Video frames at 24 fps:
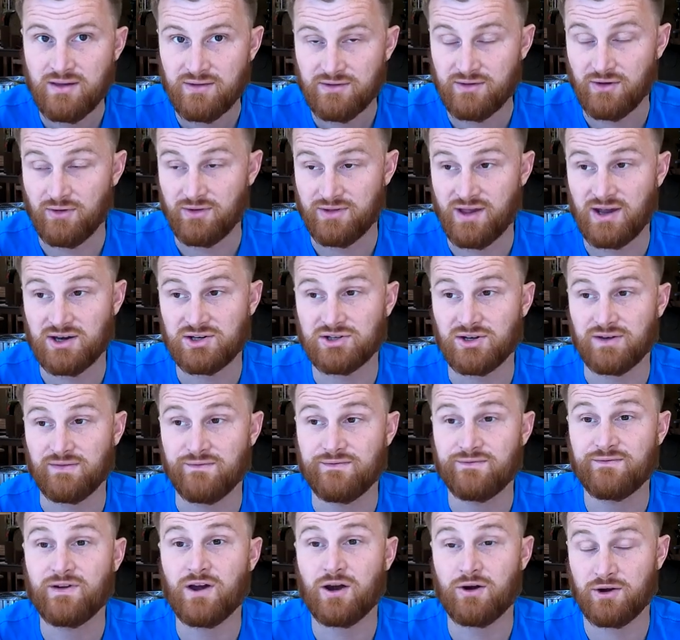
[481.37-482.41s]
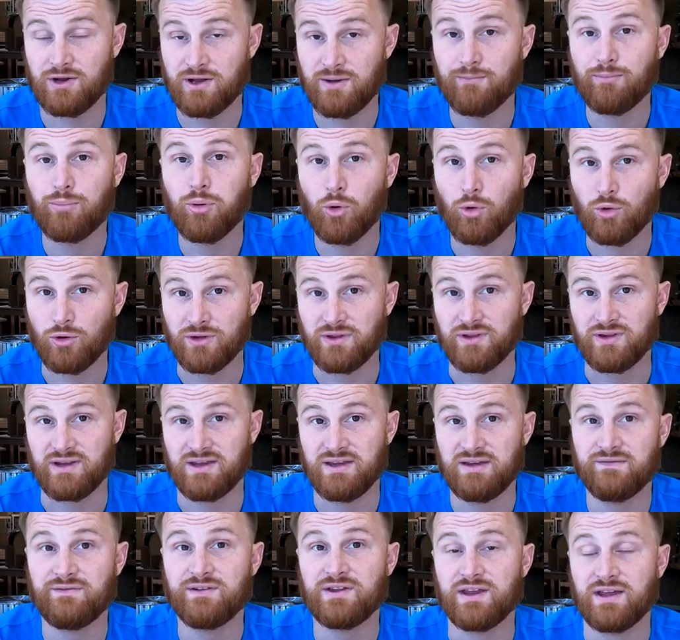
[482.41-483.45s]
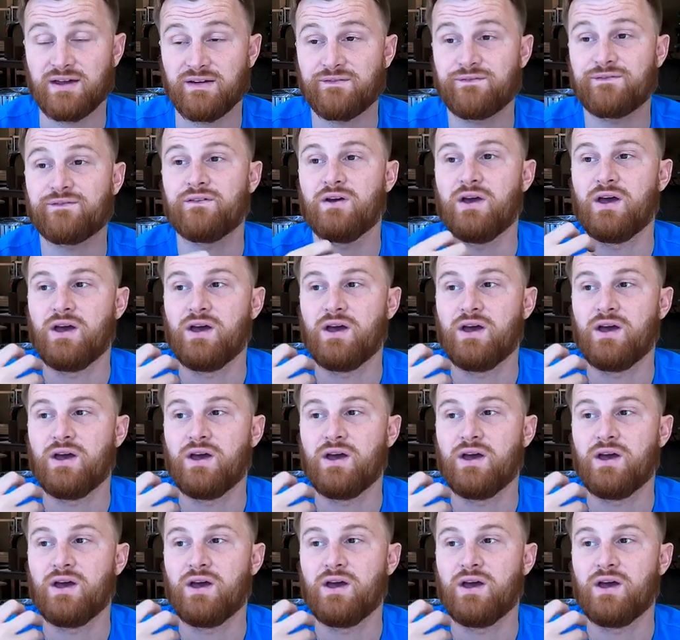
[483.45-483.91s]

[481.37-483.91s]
So it's actually very important, even if